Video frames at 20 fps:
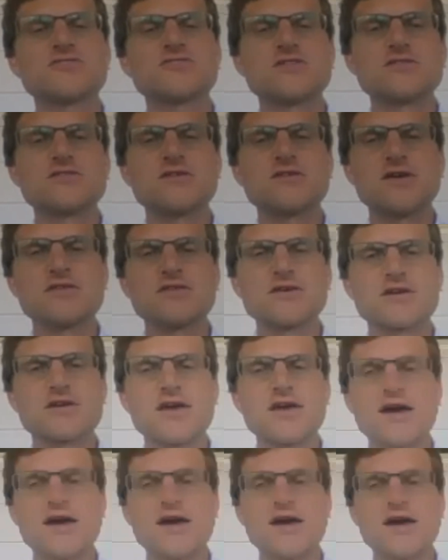in the
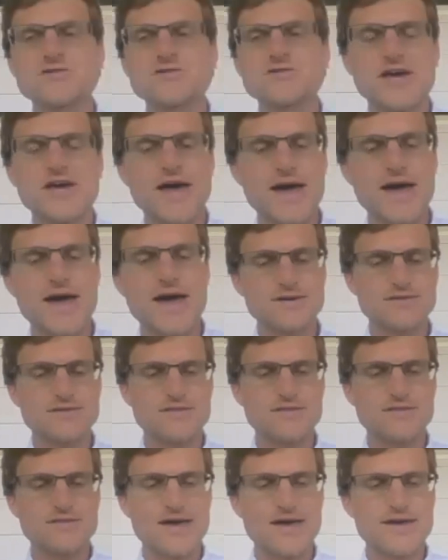CARES Act
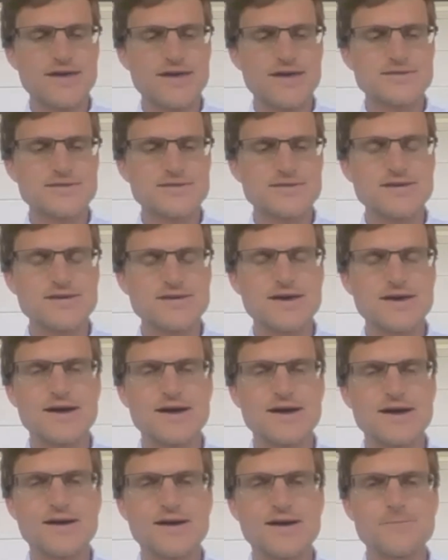that
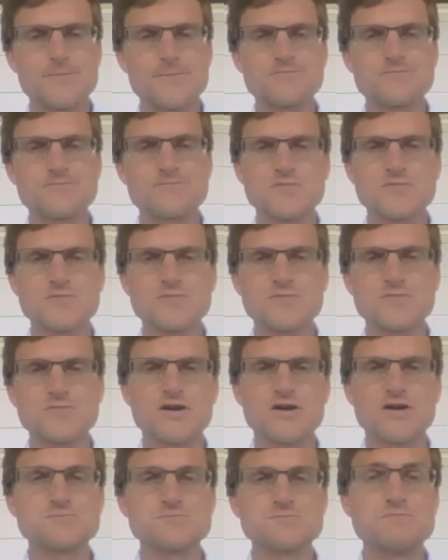are
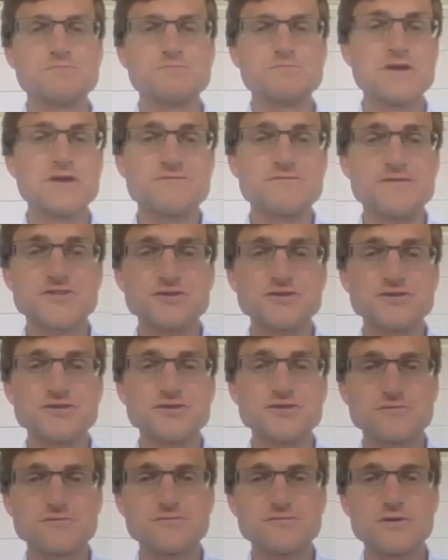as beneficial
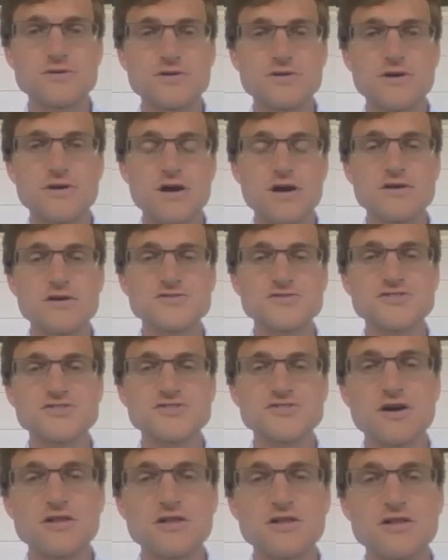for our
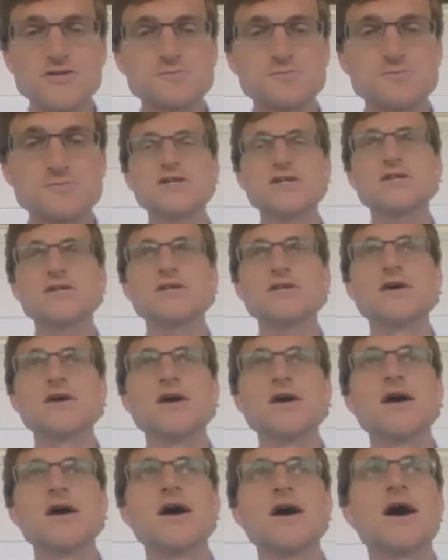installers: paycheck
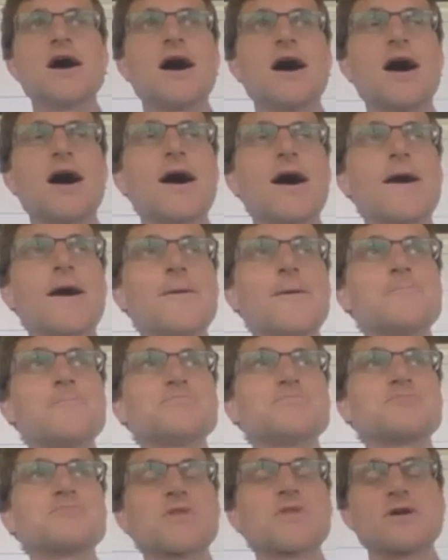protection,
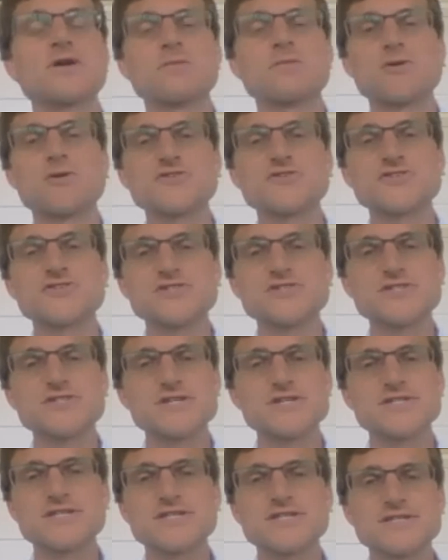
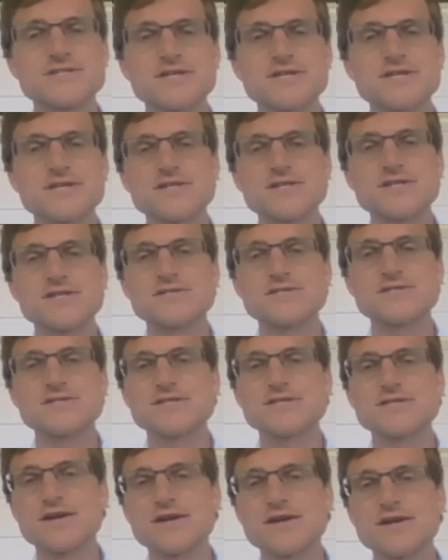emergency assistance
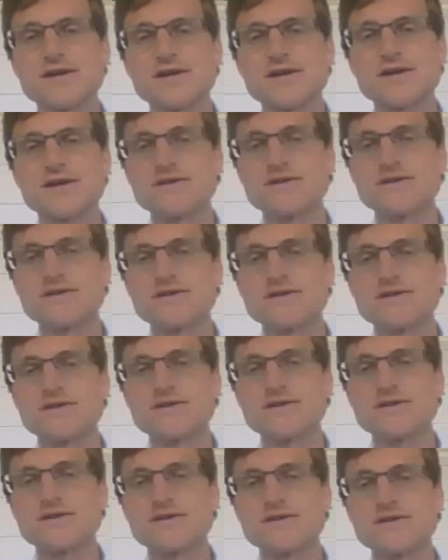that a
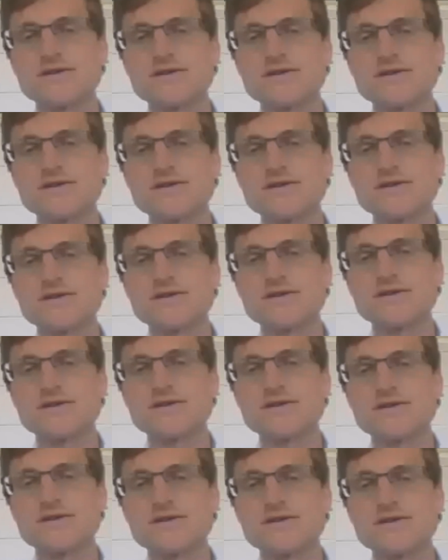number of small
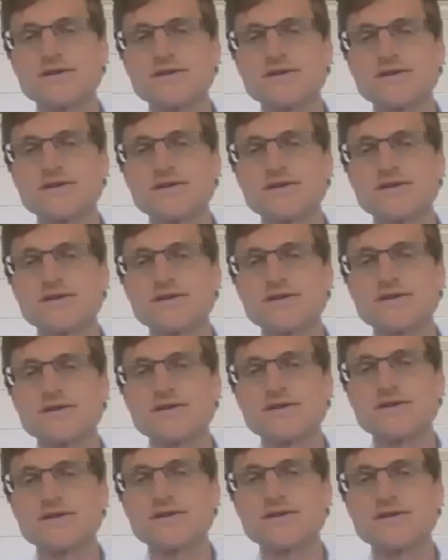businesses are
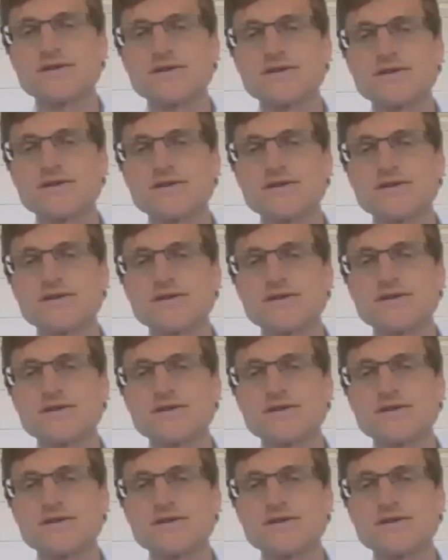using.